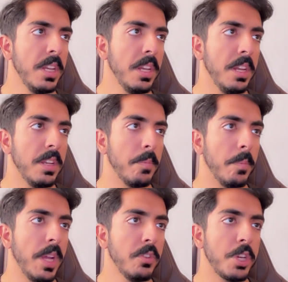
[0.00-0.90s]
in
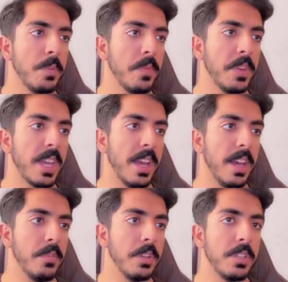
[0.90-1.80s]
MailChimp, we
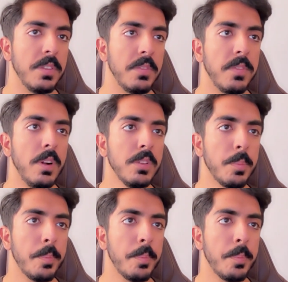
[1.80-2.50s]
have a default